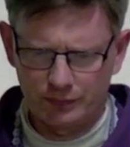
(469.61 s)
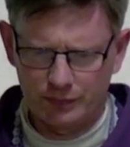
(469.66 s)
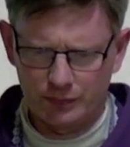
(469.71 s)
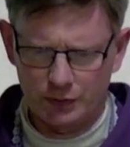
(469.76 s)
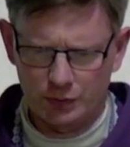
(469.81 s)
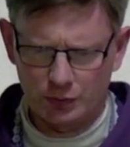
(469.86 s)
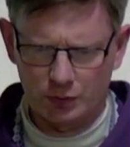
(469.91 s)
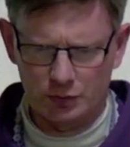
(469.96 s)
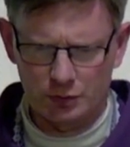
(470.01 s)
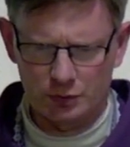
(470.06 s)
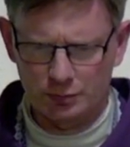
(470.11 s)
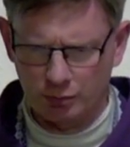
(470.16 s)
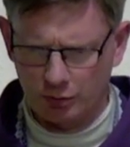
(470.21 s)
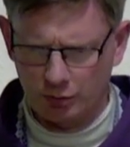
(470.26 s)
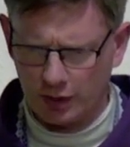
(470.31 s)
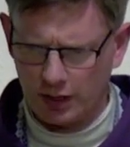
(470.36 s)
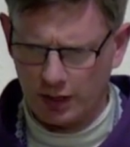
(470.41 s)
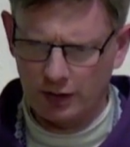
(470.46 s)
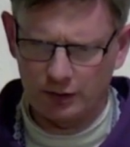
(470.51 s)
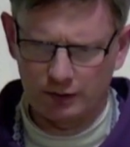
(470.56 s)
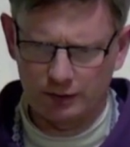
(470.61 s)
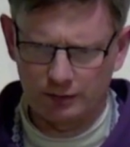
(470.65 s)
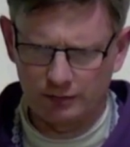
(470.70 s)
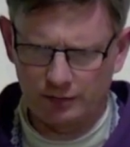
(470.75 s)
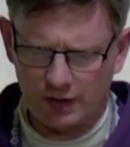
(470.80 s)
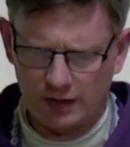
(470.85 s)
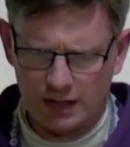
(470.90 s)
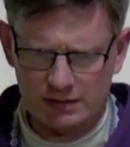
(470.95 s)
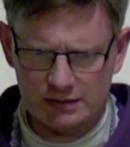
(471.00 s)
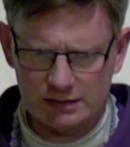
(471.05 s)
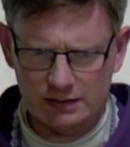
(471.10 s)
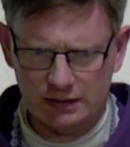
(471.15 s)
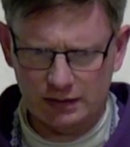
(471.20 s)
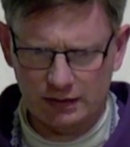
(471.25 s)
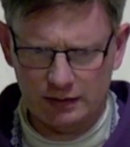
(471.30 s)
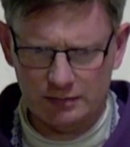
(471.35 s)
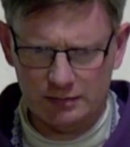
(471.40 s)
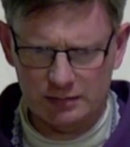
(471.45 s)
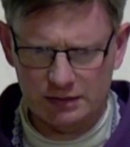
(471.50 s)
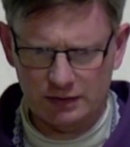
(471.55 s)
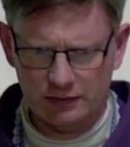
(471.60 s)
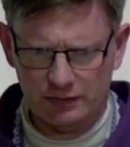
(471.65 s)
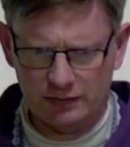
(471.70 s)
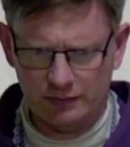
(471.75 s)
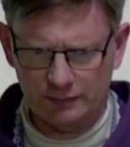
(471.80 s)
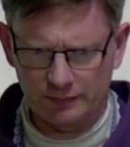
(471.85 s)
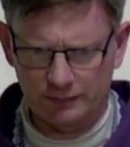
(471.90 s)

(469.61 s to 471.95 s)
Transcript: towards prayer, fasting, almsgiving.